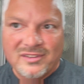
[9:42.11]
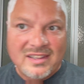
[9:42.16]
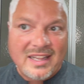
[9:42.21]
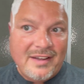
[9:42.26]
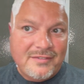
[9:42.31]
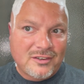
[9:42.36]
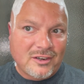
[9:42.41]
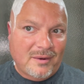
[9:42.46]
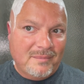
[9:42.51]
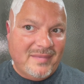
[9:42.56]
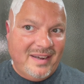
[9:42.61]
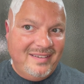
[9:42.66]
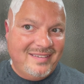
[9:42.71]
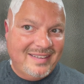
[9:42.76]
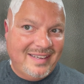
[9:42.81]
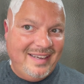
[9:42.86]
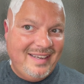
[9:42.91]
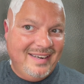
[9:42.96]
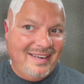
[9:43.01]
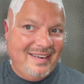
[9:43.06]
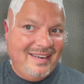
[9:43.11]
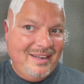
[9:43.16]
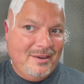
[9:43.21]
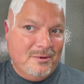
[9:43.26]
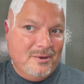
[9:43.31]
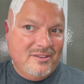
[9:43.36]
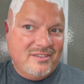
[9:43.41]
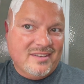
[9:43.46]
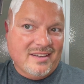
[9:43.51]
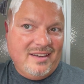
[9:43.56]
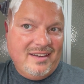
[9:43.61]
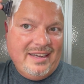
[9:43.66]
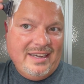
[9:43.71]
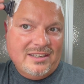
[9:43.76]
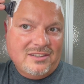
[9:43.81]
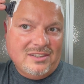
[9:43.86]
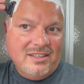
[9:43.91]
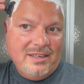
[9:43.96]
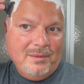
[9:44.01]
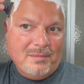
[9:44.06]
left on my skin, and it was
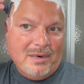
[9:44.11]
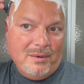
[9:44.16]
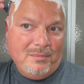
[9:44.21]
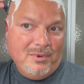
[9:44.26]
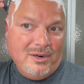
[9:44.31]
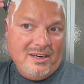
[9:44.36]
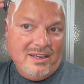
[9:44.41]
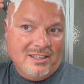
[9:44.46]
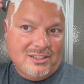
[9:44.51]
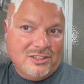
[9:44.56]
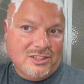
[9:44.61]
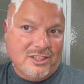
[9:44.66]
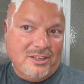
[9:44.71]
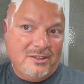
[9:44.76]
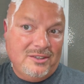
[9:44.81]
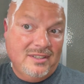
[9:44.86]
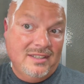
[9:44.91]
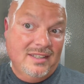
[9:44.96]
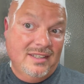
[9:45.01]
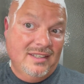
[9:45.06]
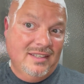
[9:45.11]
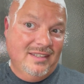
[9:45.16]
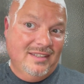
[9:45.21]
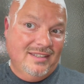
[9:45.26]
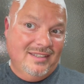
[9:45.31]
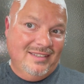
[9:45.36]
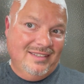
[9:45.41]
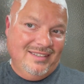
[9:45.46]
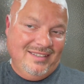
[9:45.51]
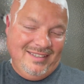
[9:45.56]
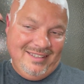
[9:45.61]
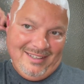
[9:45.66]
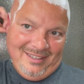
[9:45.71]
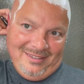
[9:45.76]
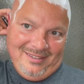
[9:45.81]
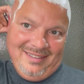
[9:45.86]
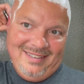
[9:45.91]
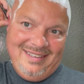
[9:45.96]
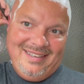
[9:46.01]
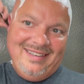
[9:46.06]
actually in my brush. So, you
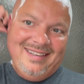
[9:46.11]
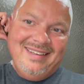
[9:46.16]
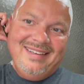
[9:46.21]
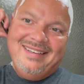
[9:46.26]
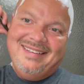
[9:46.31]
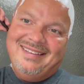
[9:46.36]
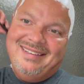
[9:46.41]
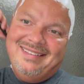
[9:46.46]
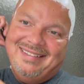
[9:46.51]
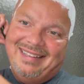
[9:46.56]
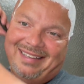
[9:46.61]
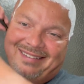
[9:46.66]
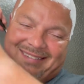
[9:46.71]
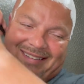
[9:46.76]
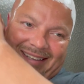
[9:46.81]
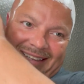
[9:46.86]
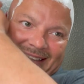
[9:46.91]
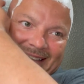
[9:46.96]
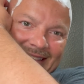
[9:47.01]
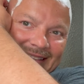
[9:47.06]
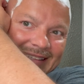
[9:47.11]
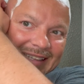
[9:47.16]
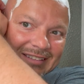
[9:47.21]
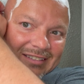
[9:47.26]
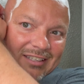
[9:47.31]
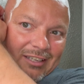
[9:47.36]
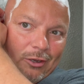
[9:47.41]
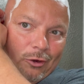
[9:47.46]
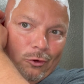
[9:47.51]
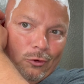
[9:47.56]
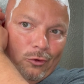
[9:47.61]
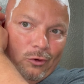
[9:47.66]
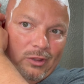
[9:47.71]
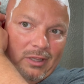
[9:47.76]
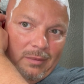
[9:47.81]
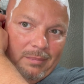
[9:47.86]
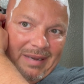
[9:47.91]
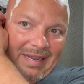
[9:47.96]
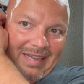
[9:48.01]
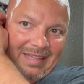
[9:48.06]
know, that's the
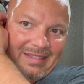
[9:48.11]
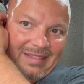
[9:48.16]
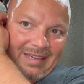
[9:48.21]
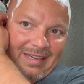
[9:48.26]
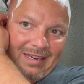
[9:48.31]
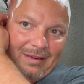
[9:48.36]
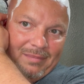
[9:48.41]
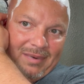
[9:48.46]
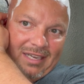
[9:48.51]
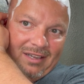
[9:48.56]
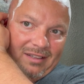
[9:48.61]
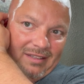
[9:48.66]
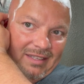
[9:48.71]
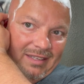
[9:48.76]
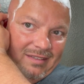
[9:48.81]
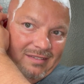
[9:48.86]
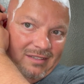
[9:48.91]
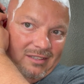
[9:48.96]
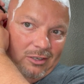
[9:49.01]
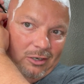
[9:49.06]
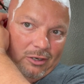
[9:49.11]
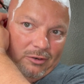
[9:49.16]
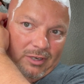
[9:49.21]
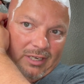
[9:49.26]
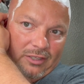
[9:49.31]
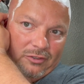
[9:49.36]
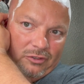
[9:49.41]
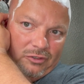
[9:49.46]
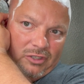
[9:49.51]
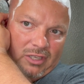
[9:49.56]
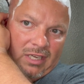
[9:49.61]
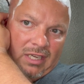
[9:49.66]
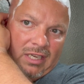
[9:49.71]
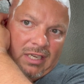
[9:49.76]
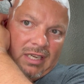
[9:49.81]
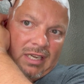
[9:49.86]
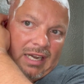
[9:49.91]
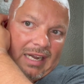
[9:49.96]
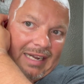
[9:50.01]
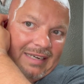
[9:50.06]
only bad thing about these cart razors.
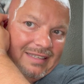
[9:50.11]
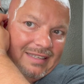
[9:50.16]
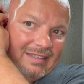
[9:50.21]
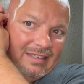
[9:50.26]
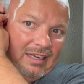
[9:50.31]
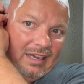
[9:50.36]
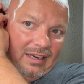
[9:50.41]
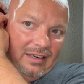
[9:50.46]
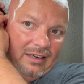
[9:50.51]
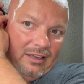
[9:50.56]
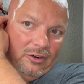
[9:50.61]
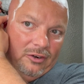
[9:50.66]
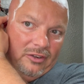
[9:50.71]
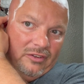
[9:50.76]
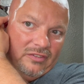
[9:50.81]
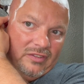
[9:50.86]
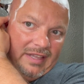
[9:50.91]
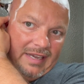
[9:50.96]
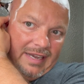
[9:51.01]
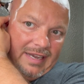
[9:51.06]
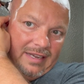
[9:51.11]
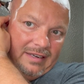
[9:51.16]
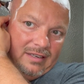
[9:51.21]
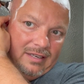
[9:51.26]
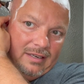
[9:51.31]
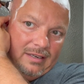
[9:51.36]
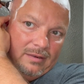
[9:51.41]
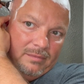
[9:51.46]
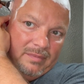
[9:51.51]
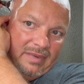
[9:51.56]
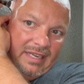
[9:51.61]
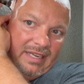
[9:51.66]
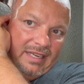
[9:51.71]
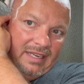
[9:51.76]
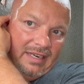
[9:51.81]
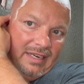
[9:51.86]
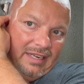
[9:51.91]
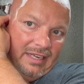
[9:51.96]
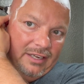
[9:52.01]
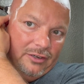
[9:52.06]
I did not notice that being
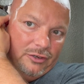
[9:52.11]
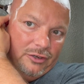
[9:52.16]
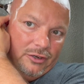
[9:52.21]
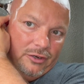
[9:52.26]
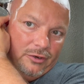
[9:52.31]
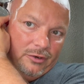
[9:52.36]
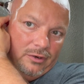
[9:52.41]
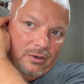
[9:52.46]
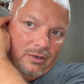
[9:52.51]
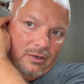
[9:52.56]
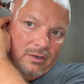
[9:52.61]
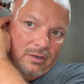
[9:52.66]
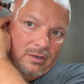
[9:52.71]
an issue